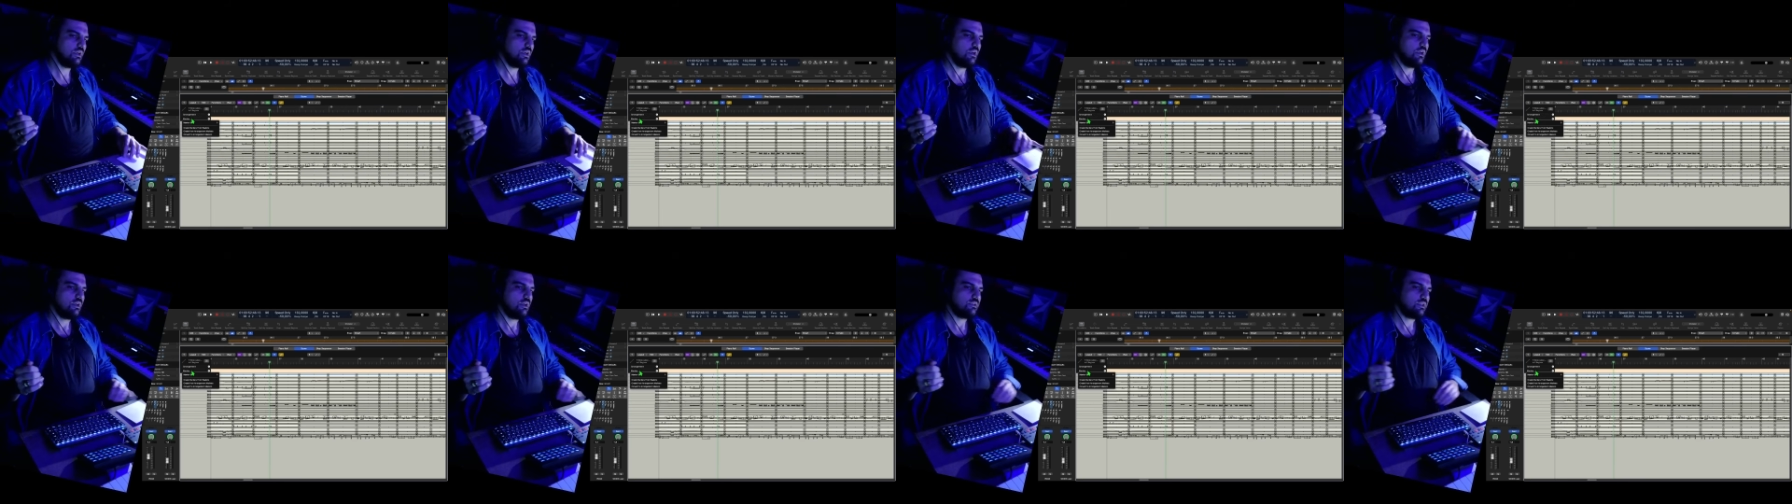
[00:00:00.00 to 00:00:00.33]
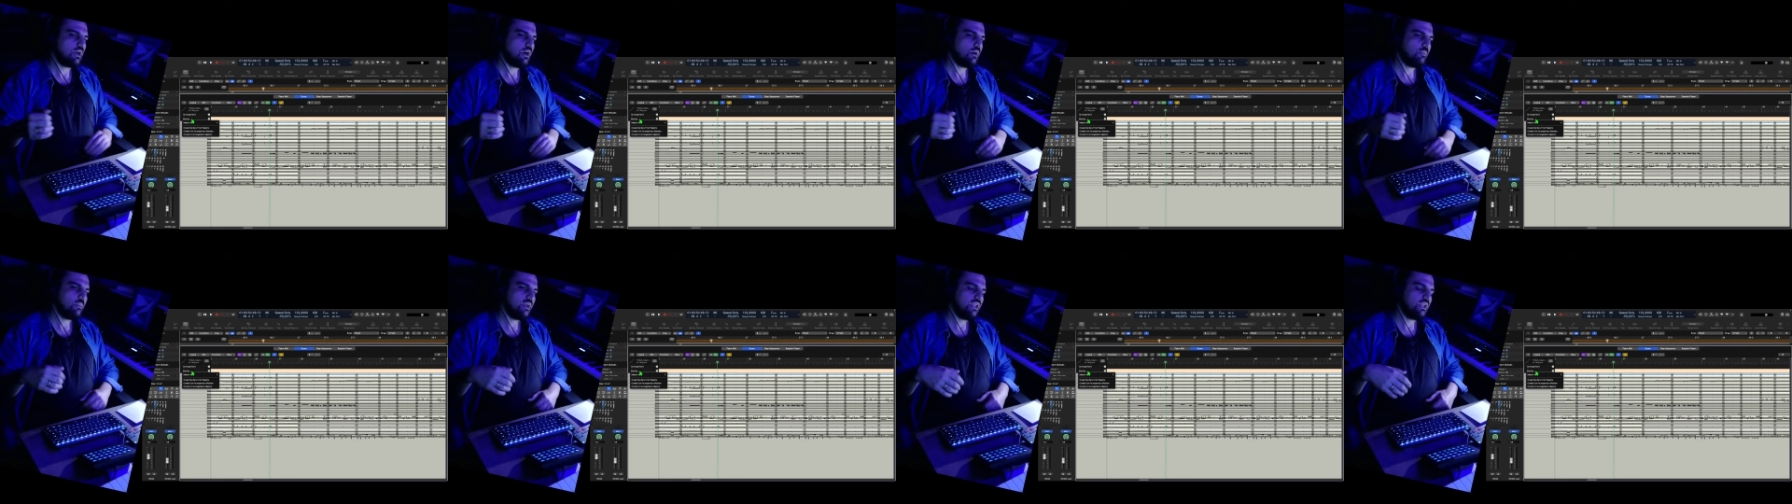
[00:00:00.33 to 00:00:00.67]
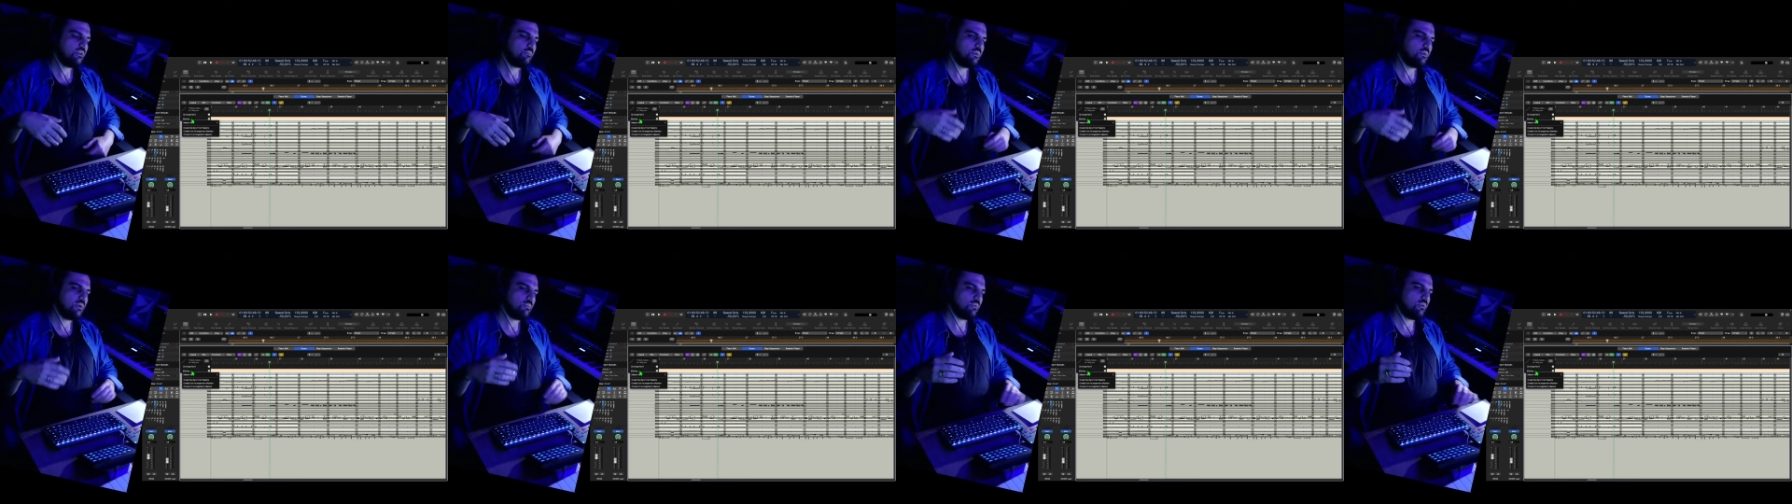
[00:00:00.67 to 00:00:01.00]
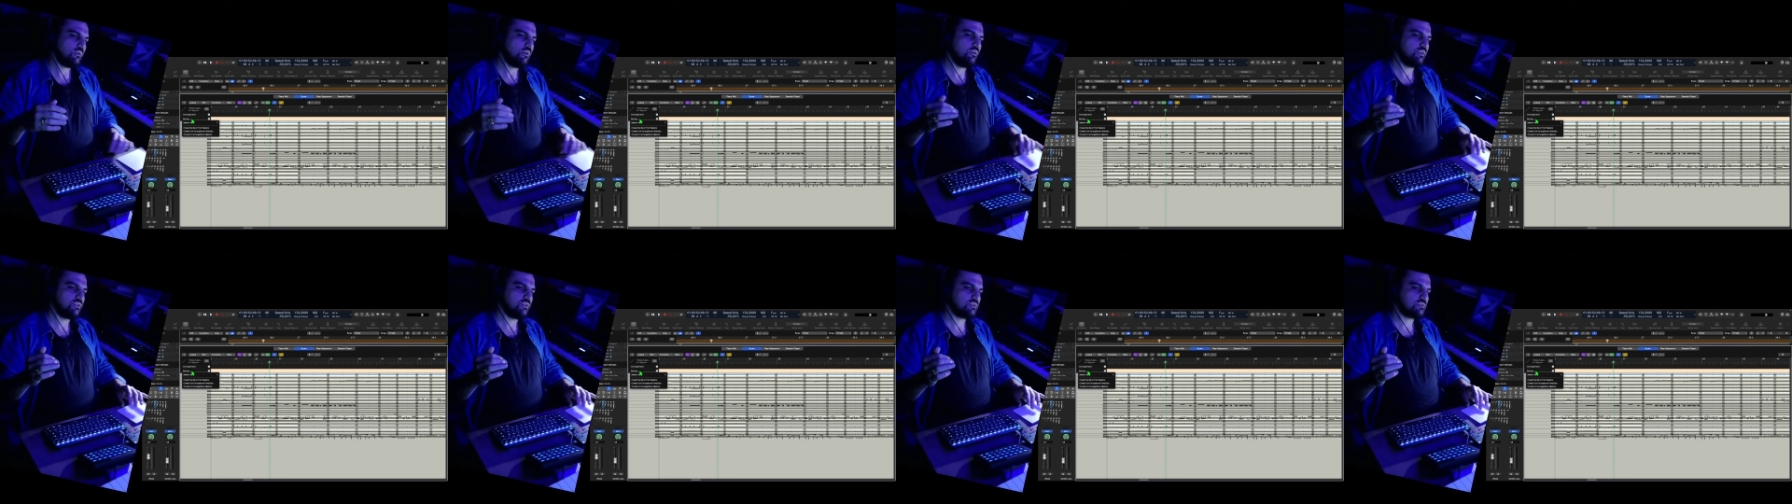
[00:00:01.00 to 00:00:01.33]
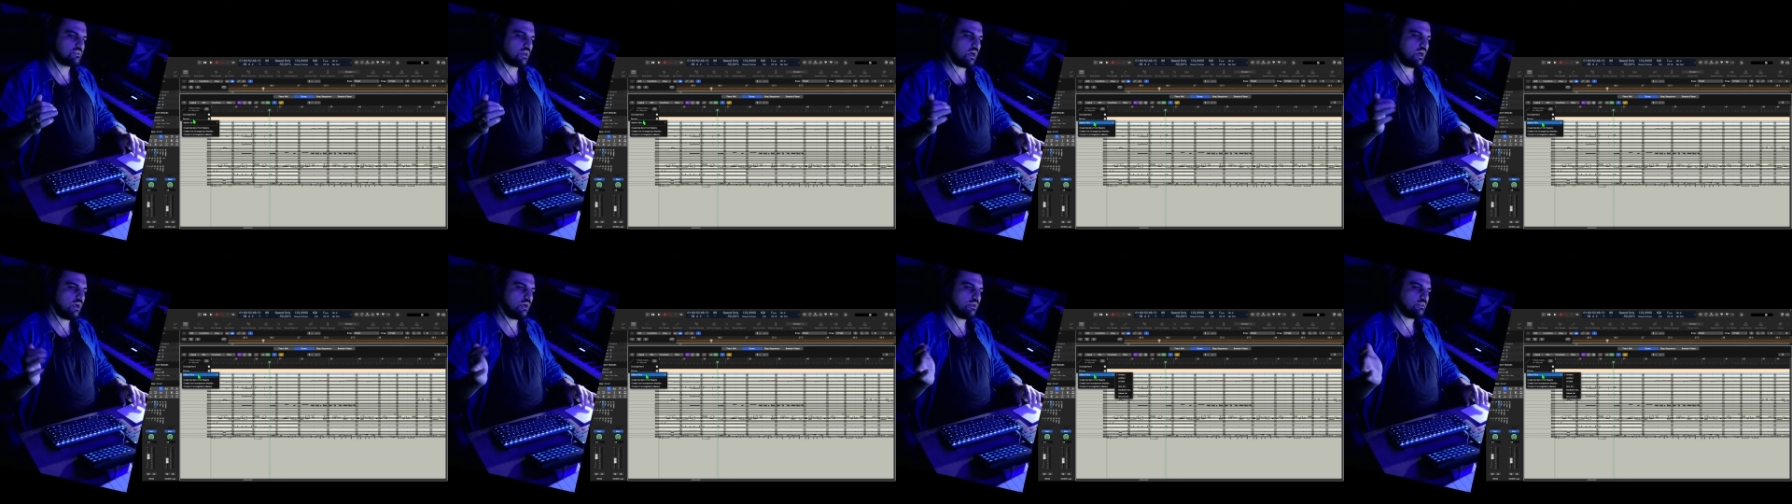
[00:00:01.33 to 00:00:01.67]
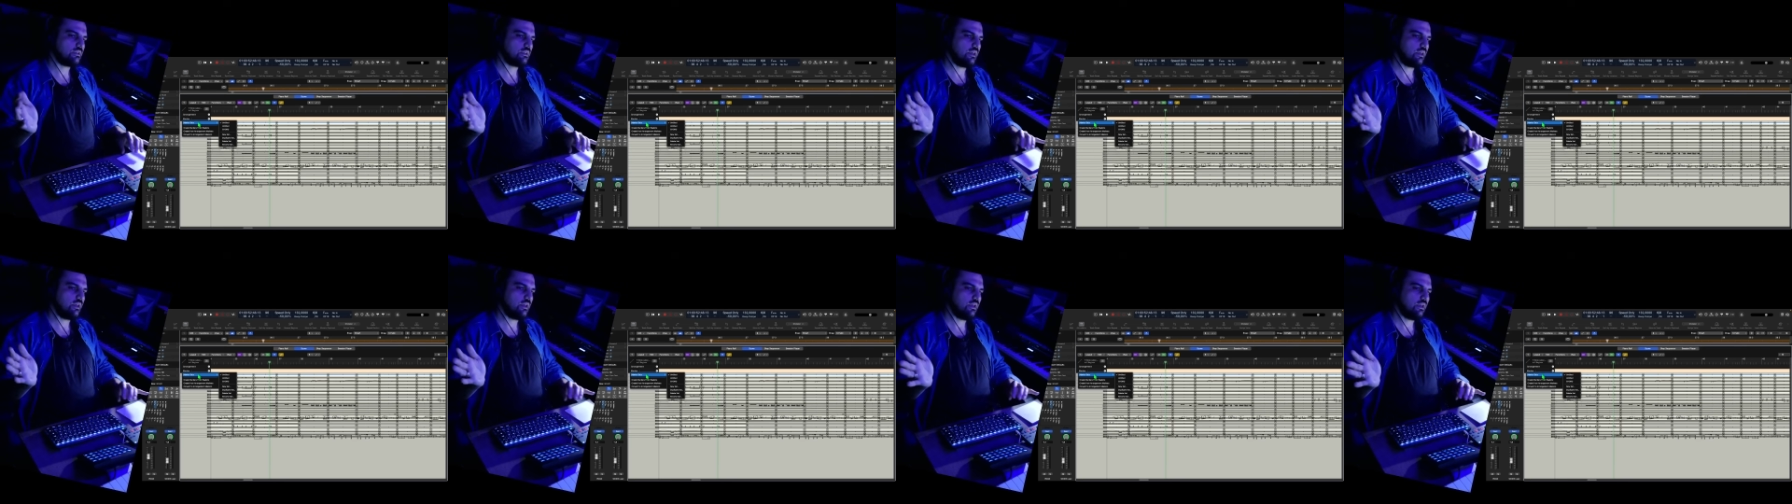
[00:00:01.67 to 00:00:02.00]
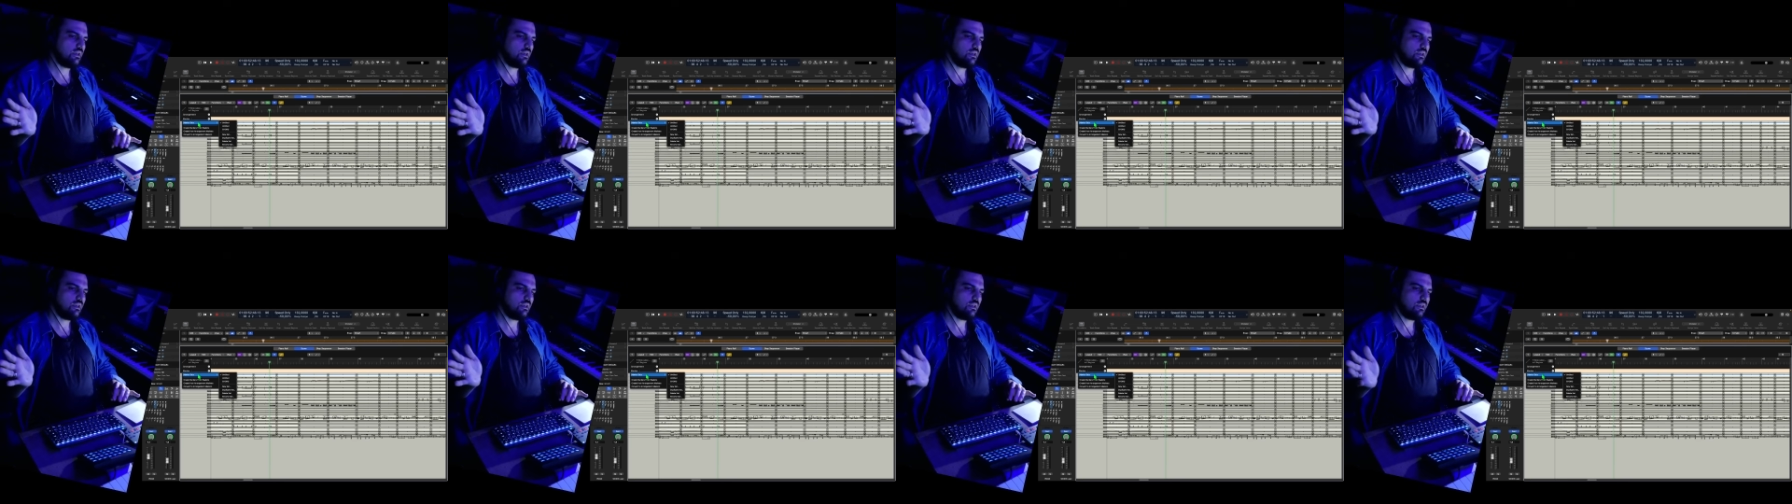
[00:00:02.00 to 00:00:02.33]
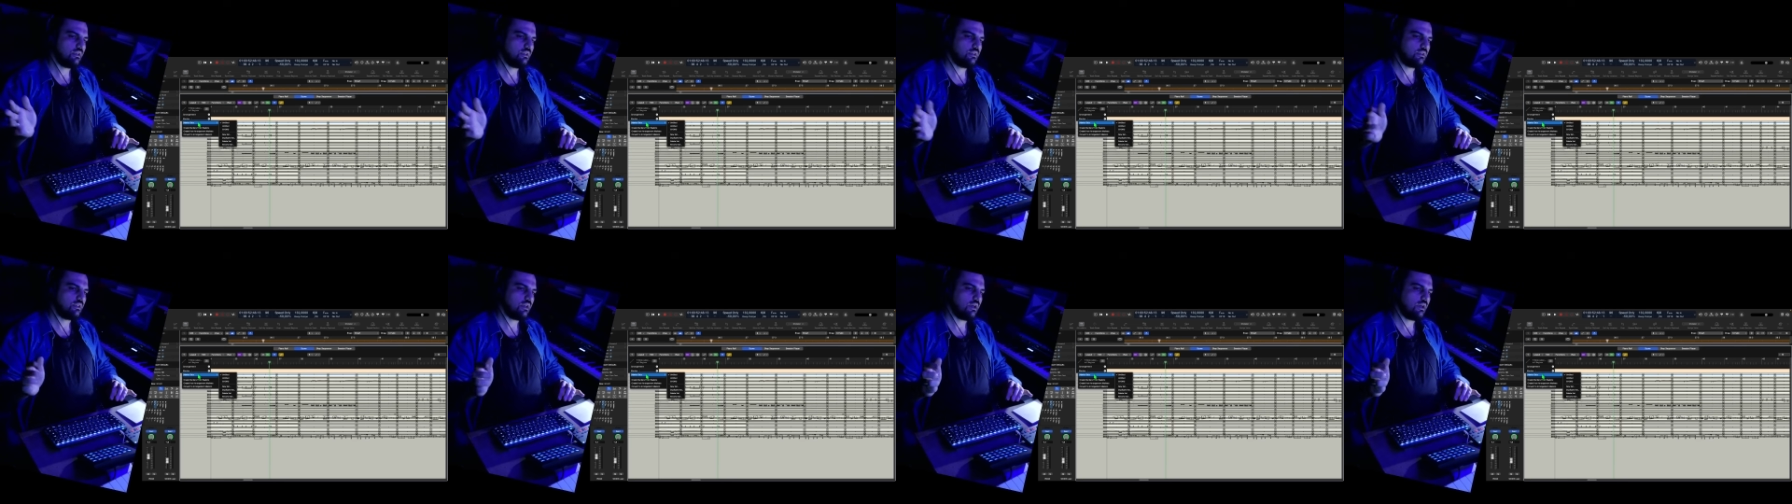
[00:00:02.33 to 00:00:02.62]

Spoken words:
Now, many people who start, and